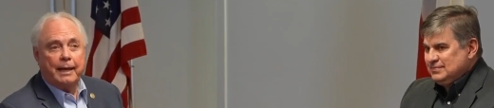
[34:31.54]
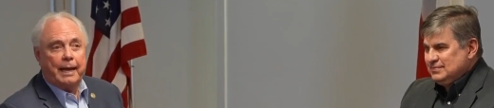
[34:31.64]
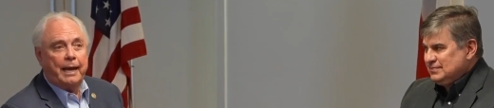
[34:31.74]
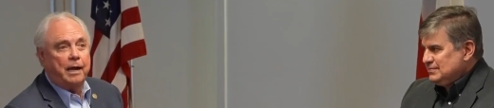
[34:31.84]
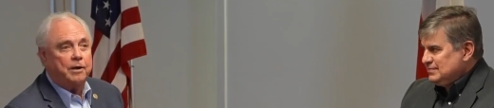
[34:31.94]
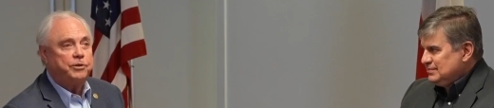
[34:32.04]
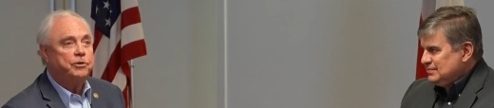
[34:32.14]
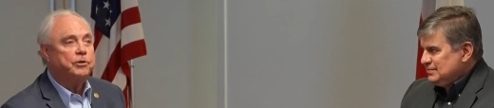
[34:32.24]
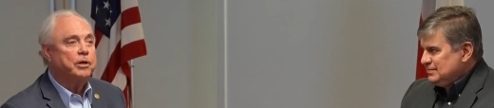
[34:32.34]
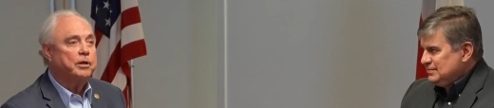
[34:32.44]
Speaker 1: how
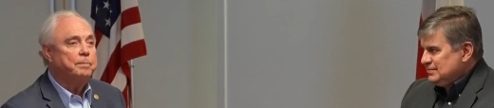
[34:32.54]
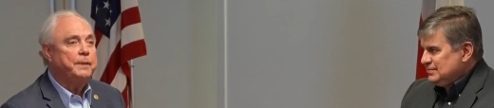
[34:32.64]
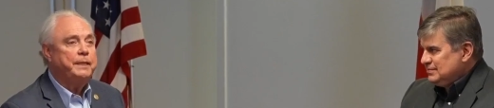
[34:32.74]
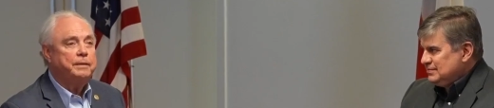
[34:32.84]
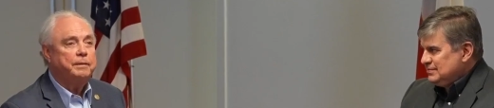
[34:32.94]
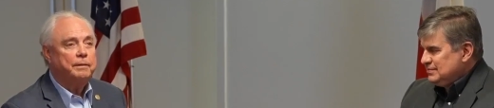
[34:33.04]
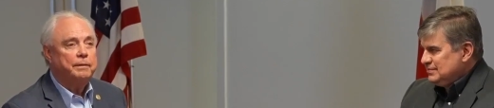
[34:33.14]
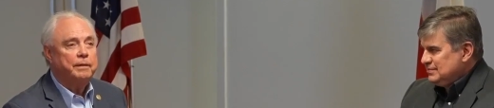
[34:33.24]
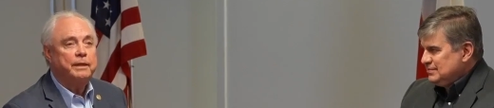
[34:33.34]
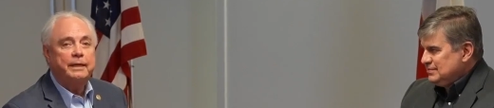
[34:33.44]
you're going to meet
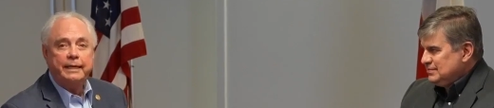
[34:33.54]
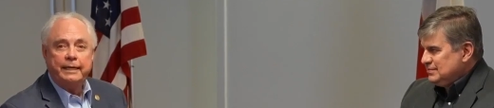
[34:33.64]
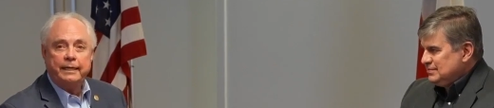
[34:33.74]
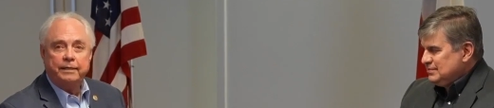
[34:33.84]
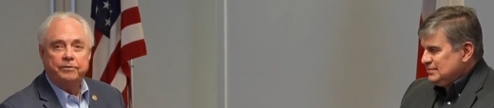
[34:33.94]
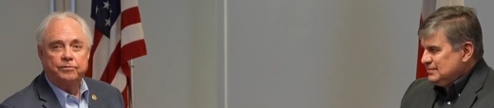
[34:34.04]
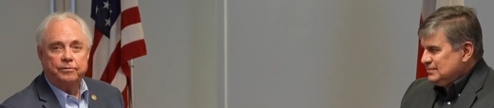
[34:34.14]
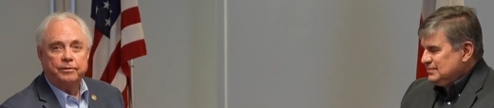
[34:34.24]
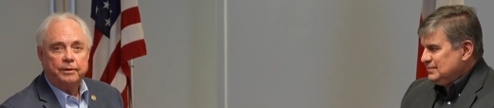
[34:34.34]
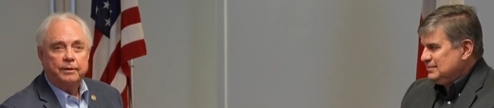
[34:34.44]
the
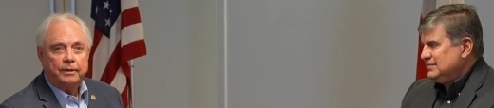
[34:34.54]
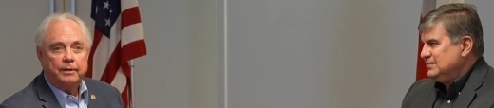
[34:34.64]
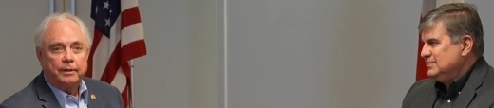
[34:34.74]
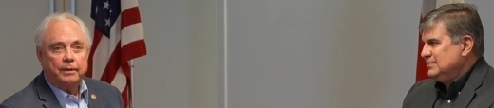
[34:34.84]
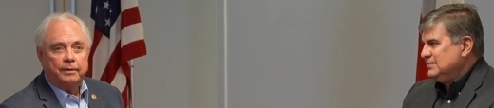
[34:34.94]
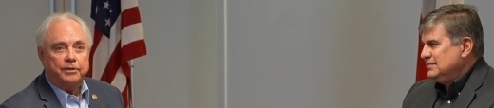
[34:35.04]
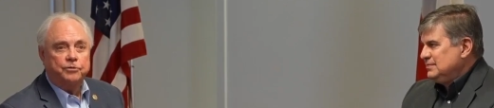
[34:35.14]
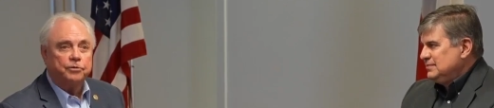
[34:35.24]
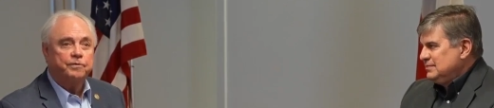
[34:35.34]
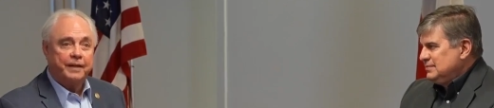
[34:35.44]
needs
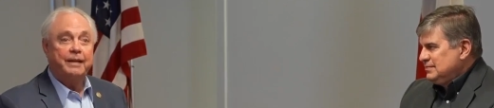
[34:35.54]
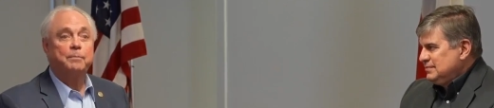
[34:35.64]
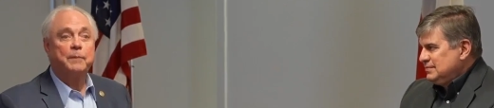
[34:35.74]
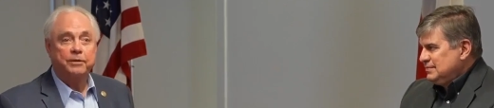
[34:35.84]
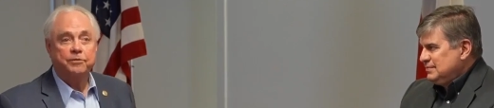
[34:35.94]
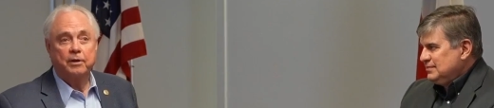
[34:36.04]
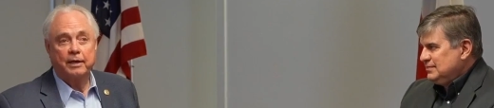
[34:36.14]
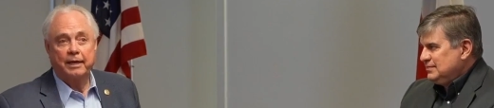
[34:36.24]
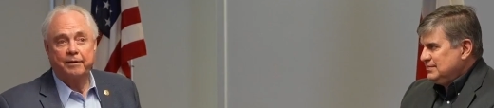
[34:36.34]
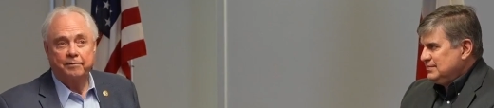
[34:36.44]
that your family is going
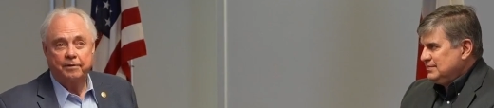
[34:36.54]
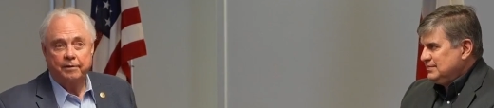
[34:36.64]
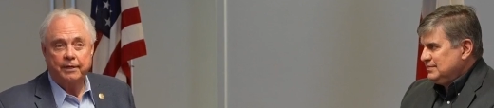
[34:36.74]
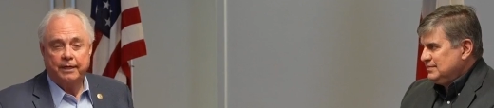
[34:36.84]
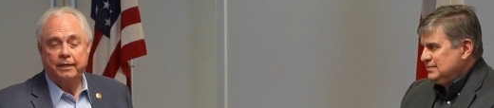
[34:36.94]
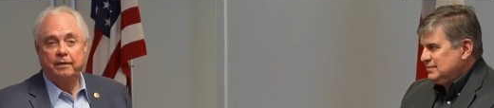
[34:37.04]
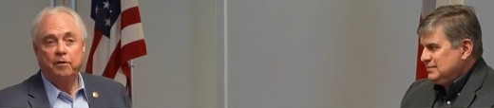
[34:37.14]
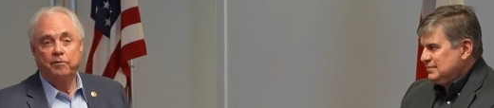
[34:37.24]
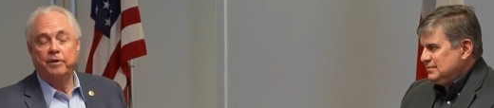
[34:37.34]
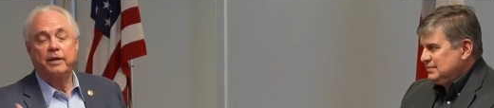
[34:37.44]
to have to need
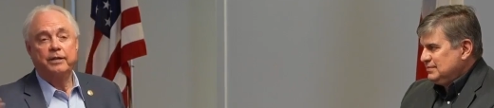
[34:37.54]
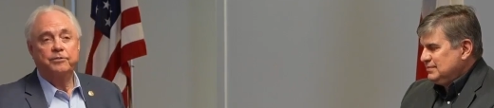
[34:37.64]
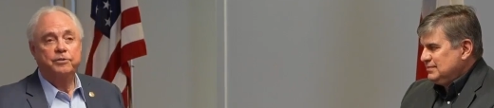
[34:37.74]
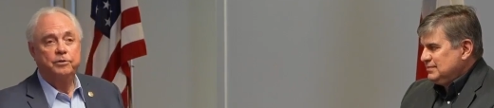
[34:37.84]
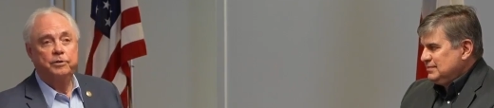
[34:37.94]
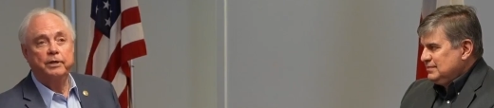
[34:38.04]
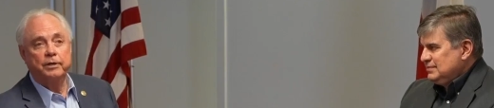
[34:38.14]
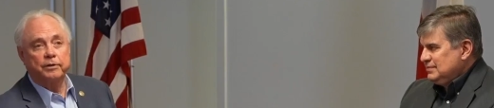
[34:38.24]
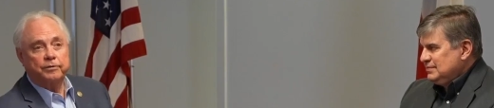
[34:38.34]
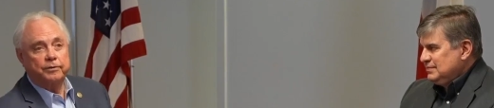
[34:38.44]
over the next two
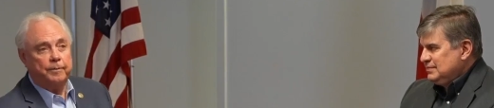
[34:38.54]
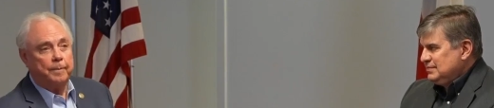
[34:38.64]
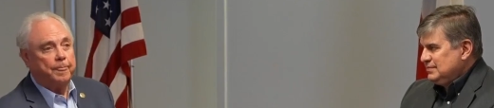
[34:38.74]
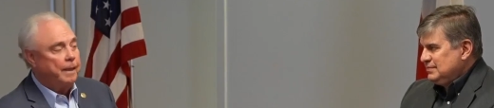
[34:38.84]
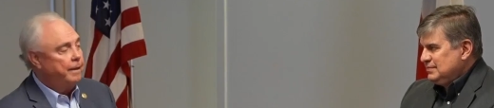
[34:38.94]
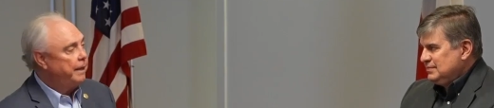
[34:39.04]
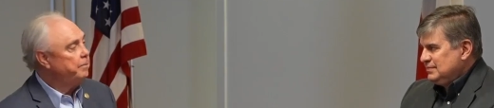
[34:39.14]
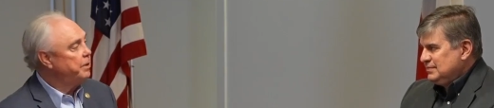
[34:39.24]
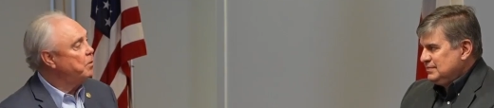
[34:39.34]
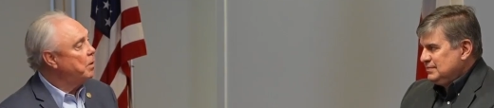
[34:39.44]
years.
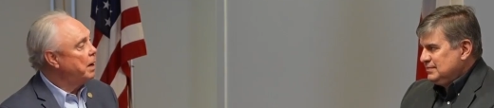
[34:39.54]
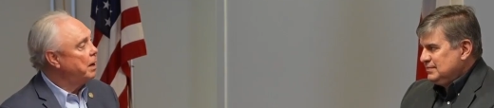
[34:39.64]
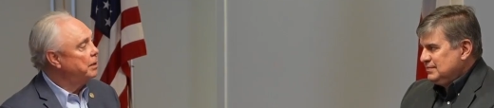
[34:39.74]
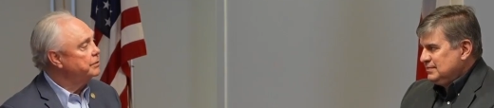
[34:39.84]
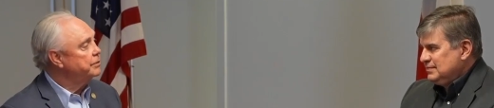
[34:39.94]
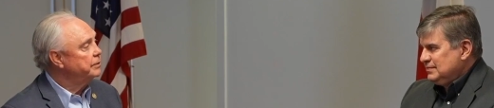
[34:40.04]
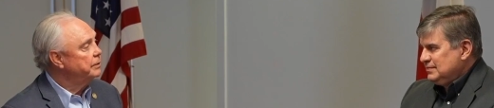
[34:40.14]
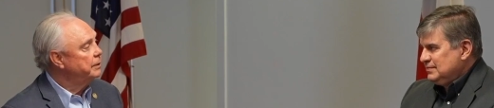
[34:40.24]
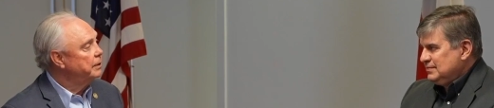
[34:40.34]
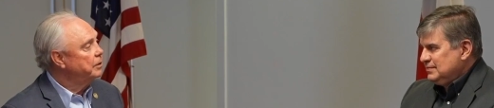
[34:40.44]
That requires
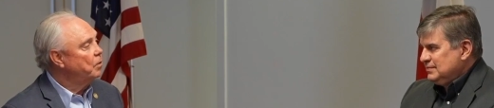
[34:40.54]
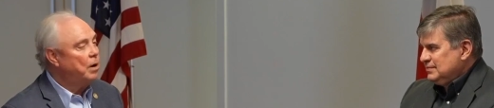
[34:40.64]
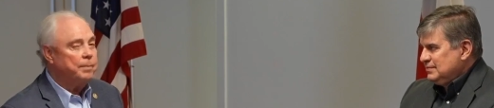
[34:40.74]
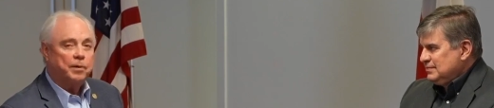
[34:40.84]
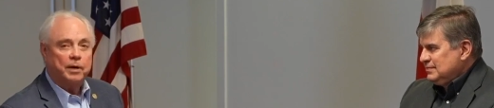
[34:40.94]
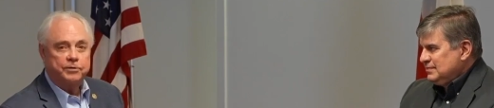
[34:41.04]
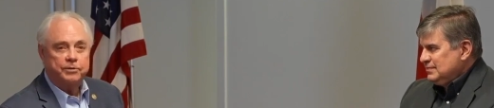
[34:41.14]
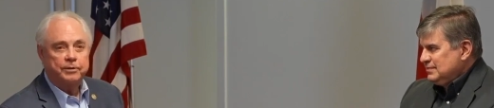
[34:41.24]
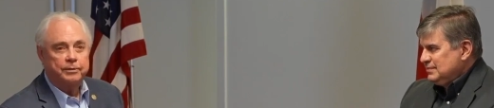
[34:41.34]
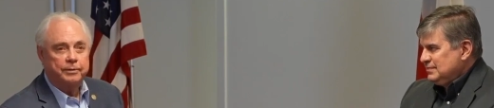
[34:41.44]

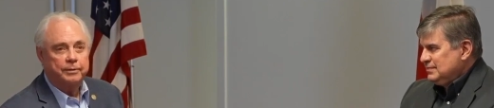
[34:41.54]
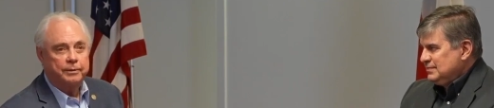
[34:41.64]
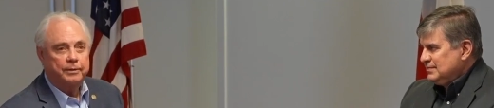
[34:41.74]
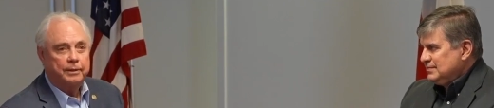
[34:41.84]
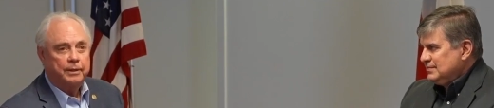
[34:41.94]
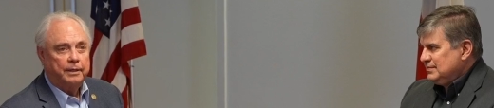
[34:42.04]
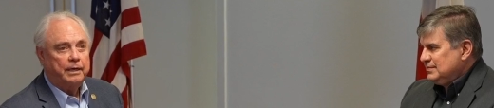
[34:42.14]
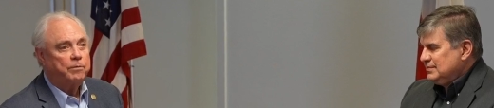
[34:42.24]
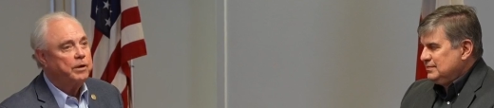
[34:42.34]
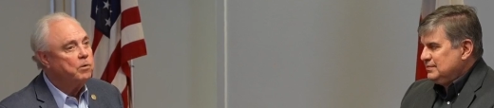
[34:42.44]
cooperation.
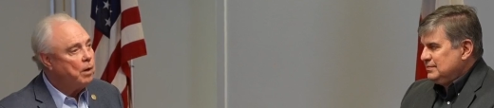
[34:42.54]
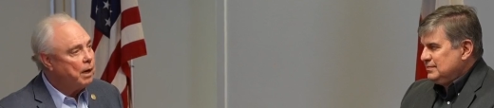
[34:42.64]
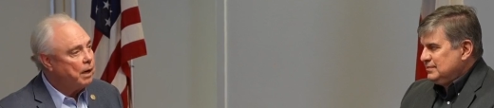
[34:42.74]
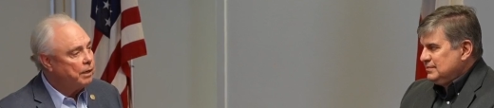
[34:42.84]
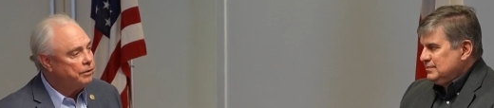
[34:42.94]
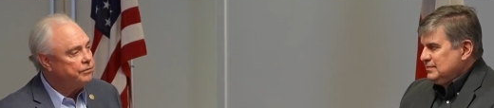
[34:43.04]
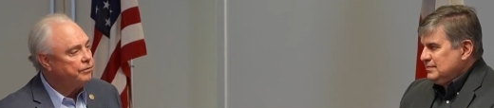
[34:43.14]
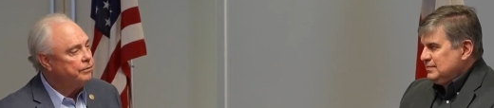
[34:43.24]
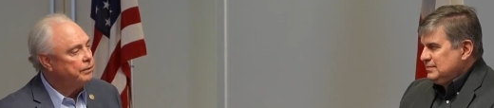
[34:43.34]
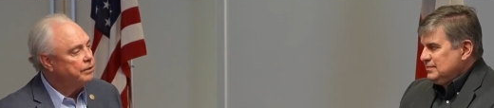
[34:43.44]
That requires
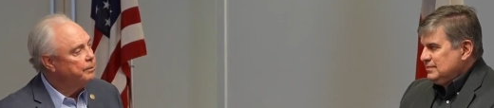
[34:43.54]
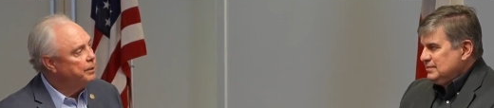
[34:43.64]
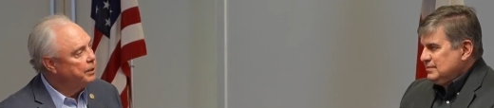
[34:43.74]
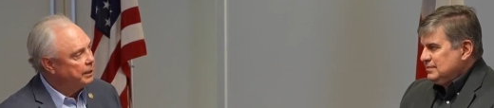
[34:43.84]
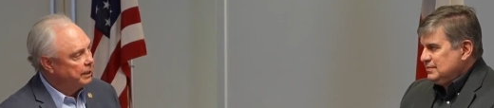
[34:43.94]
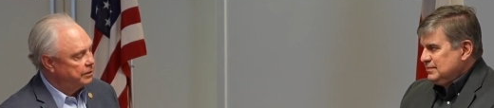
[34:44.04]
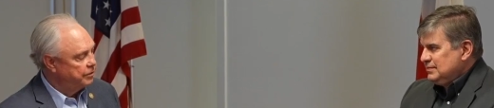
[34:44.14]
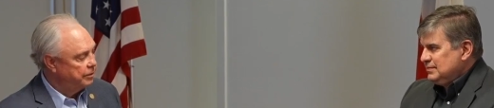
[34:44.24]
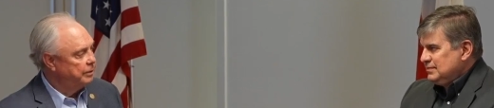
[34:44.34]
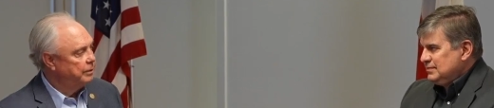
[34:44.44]
communication.